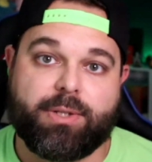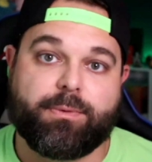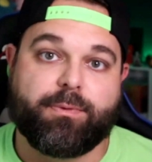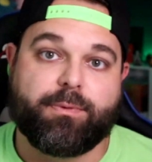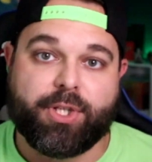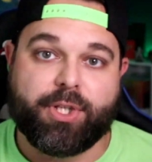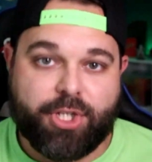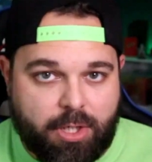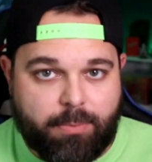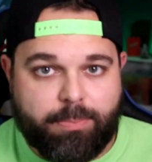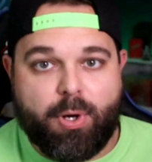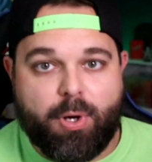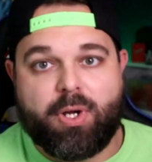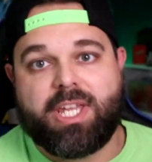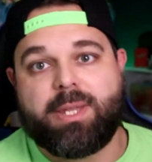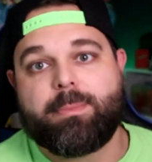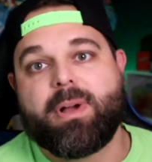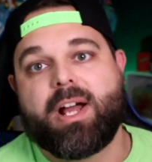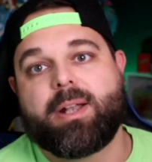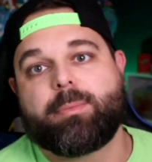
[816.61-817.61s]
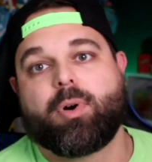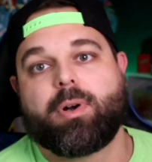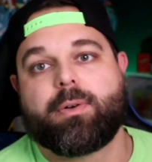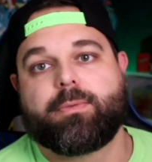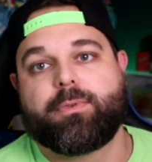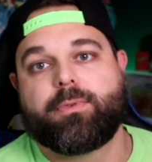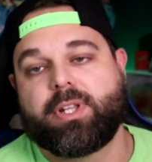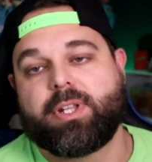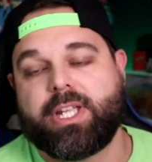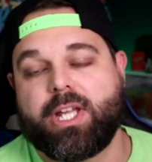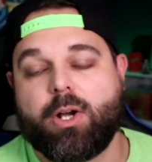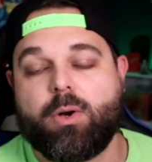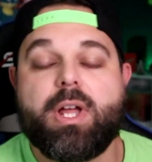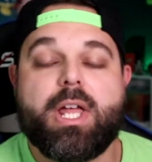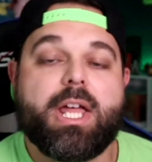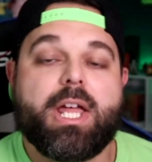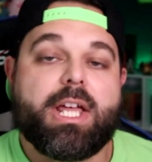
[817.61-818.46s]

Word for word: for your Pokemon portfolio,